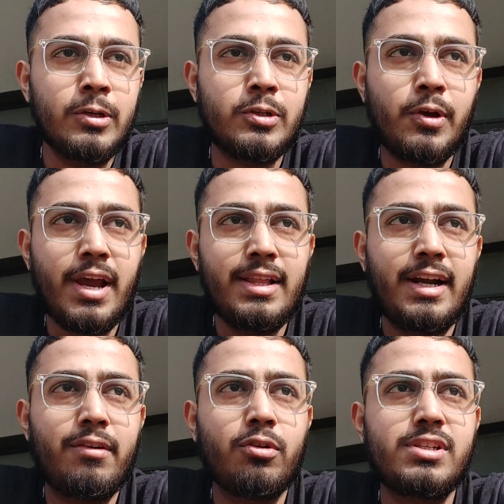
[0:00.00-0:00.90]
So yeah,
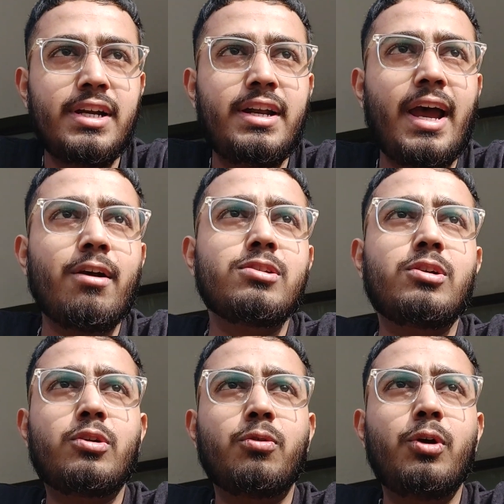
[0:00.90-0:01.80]
that was it. I
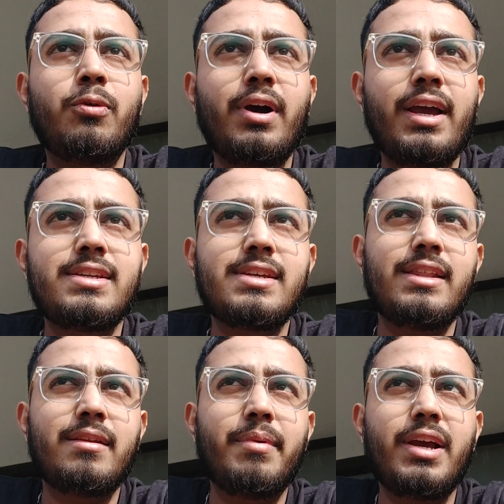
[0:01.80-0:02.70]
also told you guys
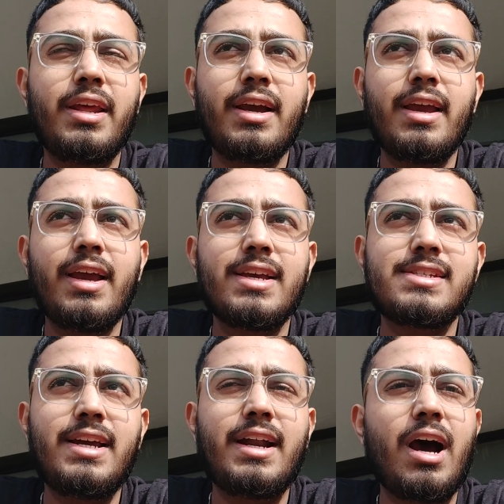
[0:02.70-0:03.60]
in the beginning, I guess,
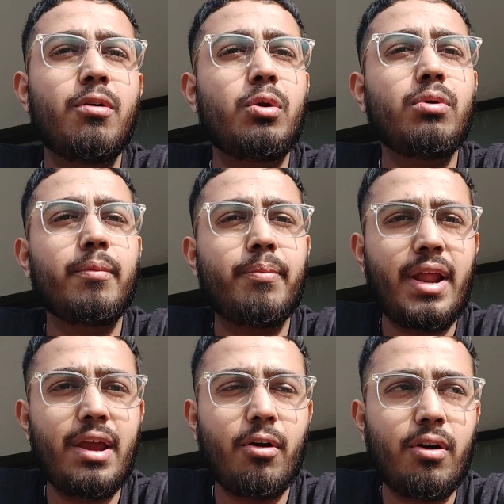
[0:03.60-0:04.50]
that how to
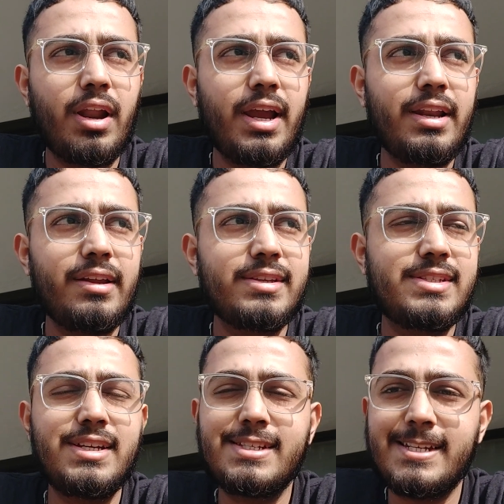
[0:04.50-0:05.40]
apply online.
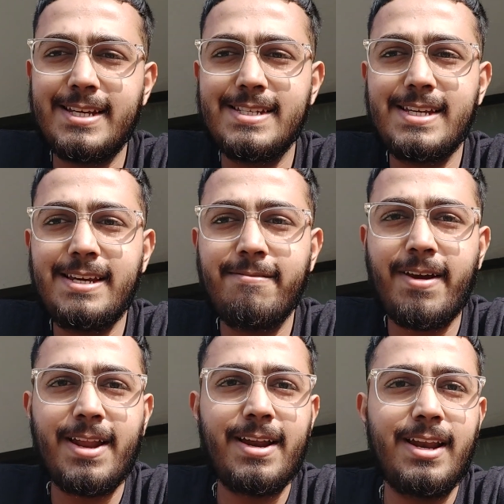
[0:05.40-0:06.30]
It's just easy.
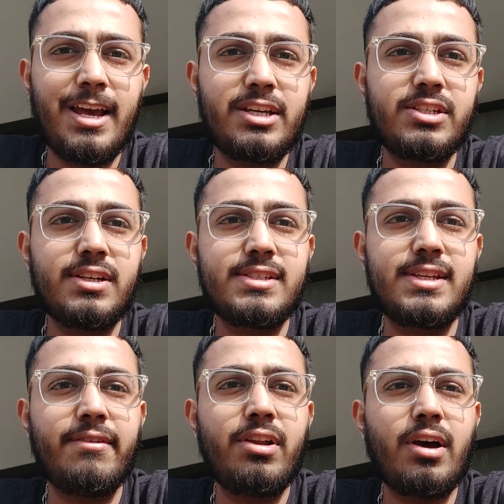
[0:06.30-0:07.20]
When our elections,
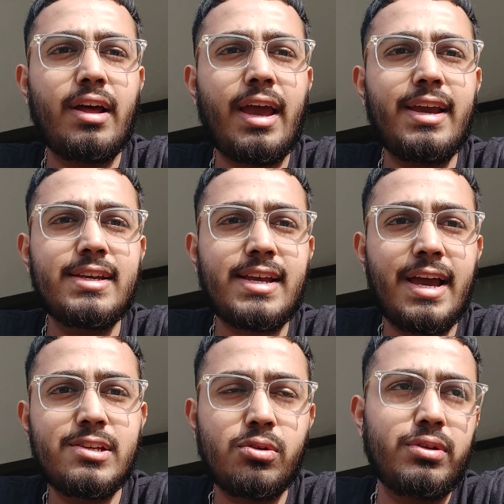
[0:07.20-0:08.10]
they will, I guess
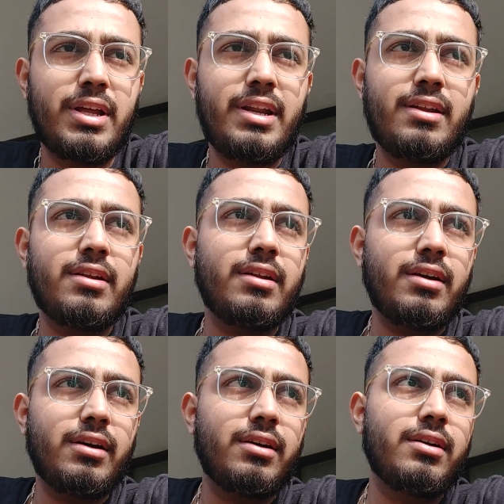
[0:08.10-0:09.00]
I saw that
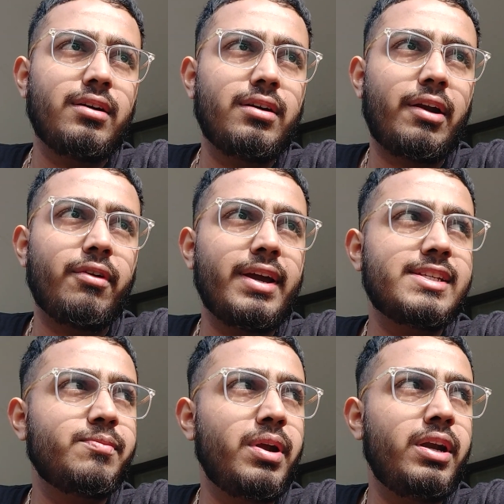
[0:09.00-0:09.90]

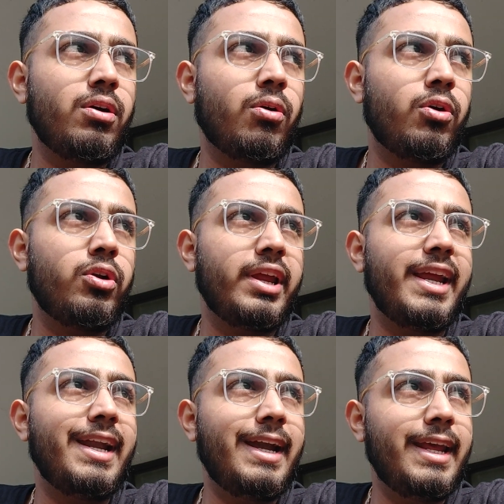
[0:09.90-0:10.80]
advertisement on
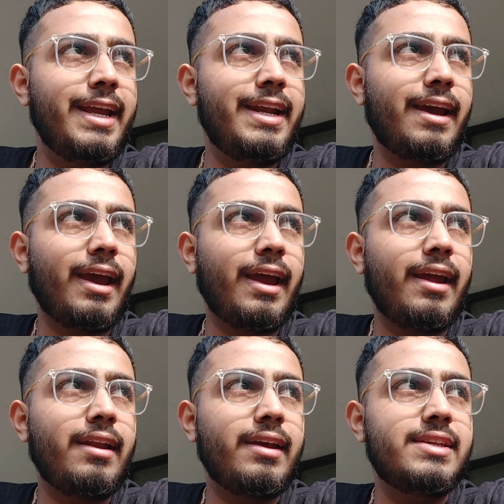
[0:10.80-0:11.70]
Indeed
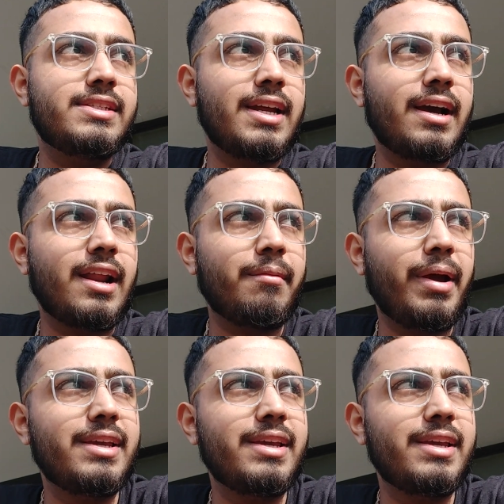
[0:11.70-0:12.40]
and Instagram.